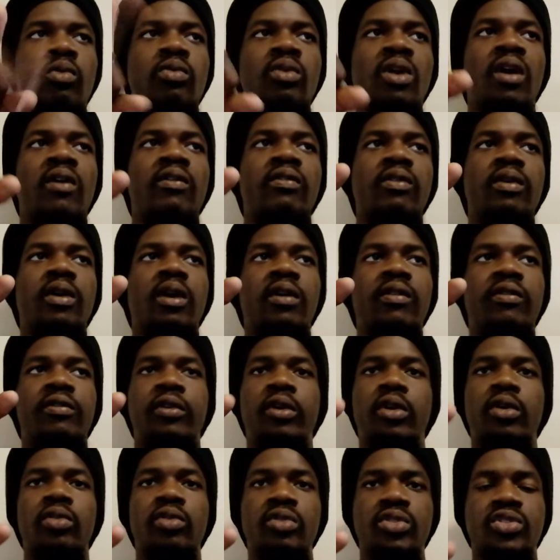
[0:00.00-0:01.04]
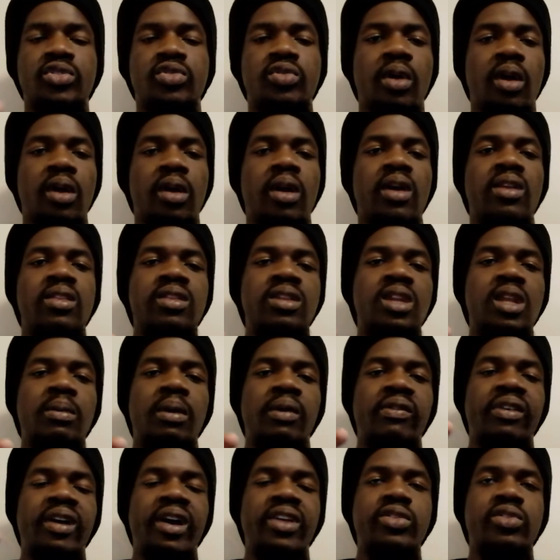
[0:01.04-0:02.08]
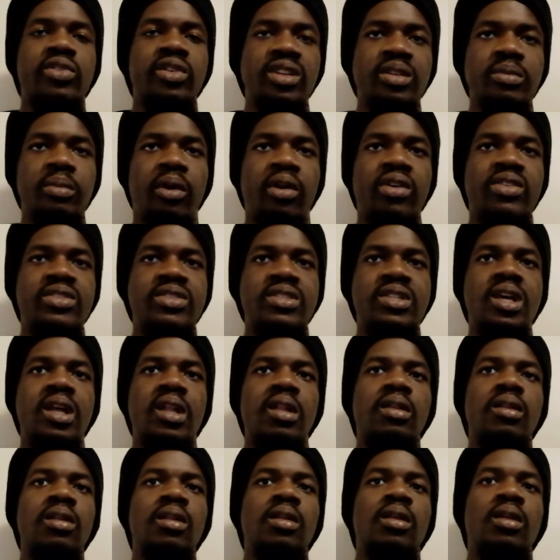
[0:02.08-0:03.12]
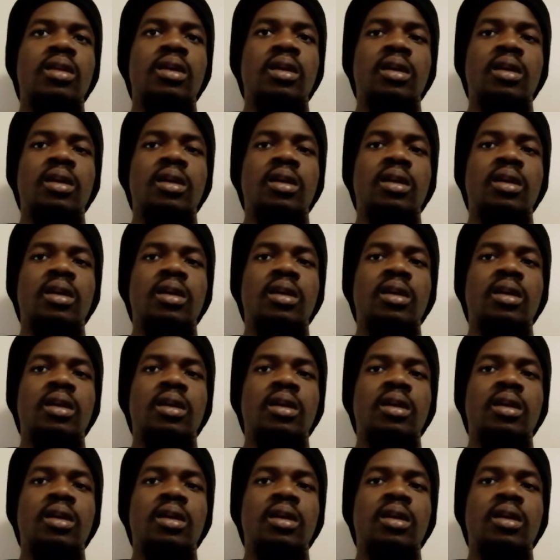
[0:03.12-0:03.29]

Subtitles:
We have a very good striker in the name of Anthony Martial.